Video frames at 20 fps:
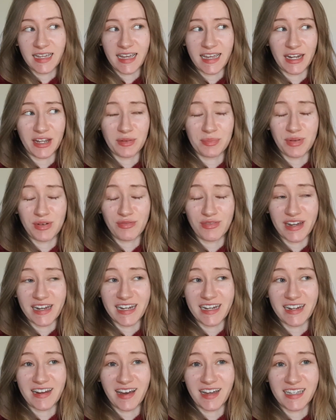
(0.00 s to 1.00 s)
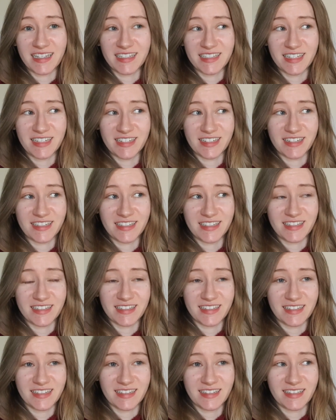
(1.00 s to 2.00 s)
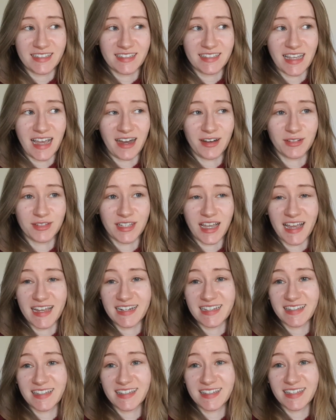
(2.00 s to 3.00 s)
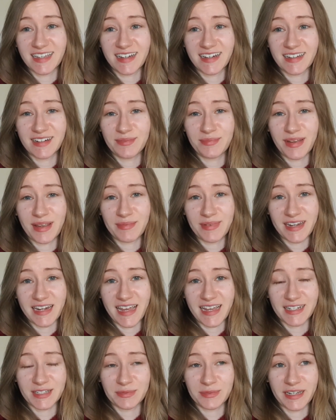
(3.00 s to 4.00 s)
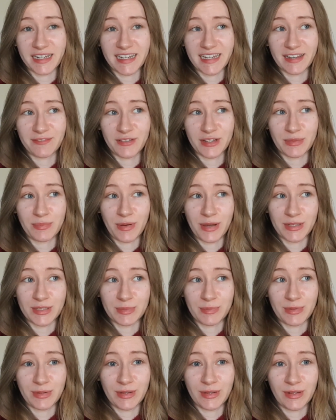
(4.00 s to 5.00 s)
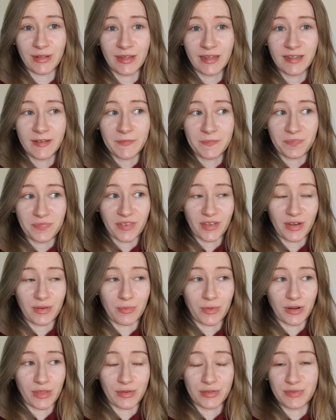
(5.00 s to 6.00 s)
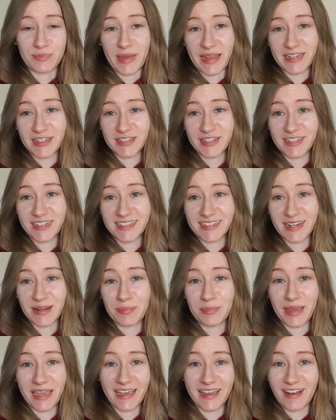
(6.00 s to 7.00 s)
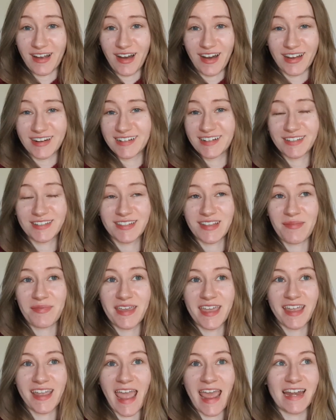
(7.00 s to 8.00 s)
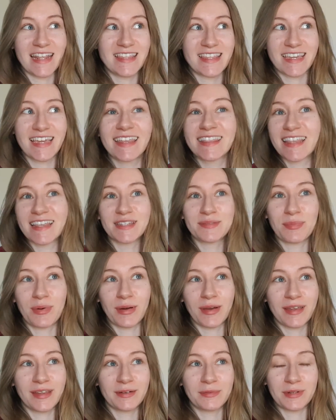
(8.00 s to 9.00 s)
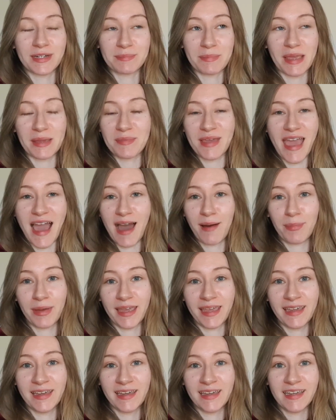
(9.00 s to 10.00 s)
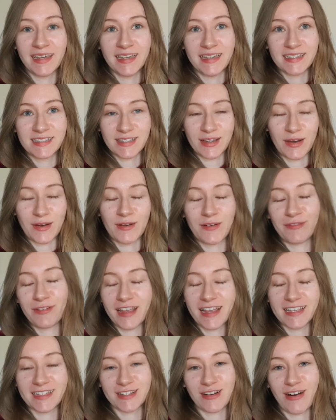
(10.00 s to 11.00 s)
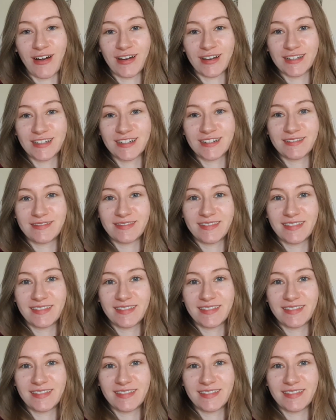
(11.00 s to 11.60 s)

And it would be really nice to just sit outside in the sun maybe next week if it's possible, on one of those benches in a beer garden or something. Anything at this point would make me happy, so fingers crossed.